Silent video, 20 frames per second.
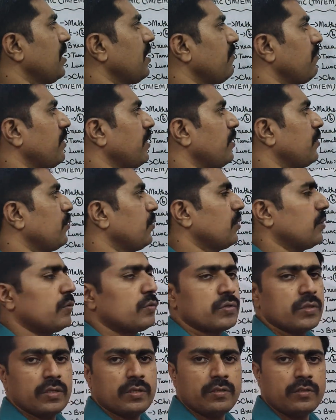January
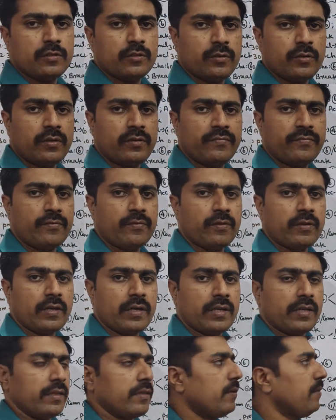2024. We
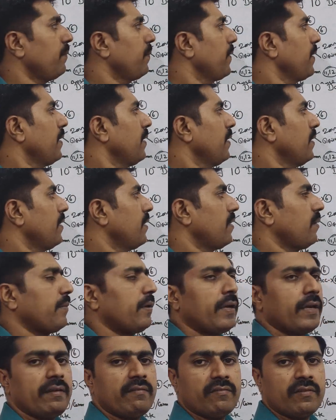are
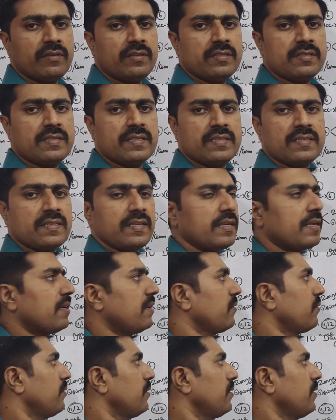aiming for 600
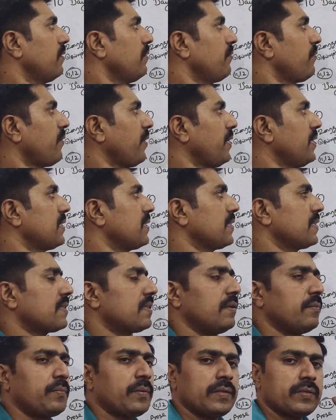and
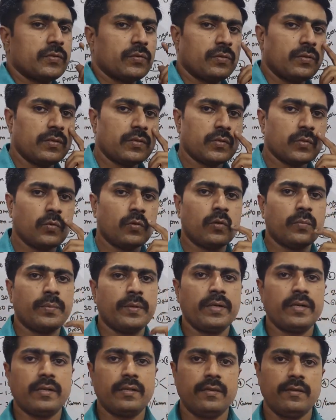560 plus score.
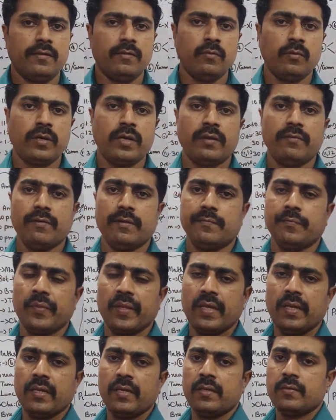Okay, wow.
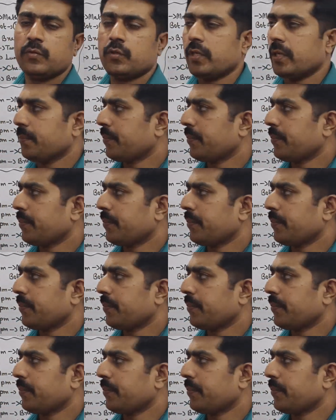So,